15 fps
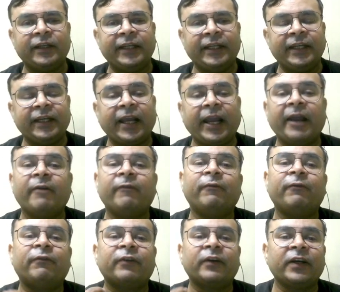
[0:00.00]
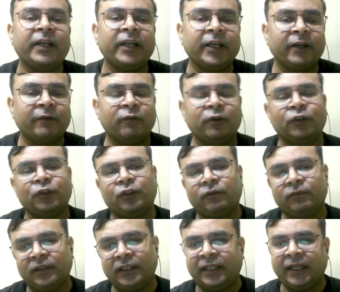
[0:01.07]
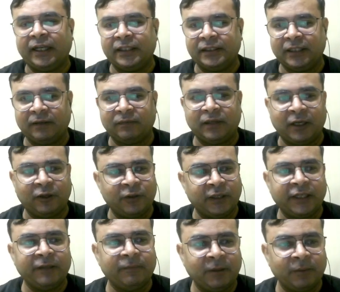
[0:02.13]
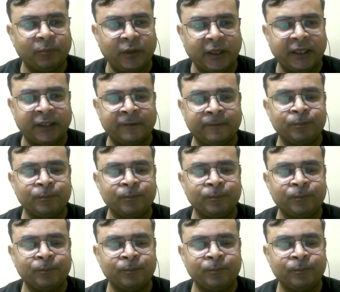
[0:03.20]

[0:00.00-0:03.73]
in every revolution of the crankshaft. Are you getting my point?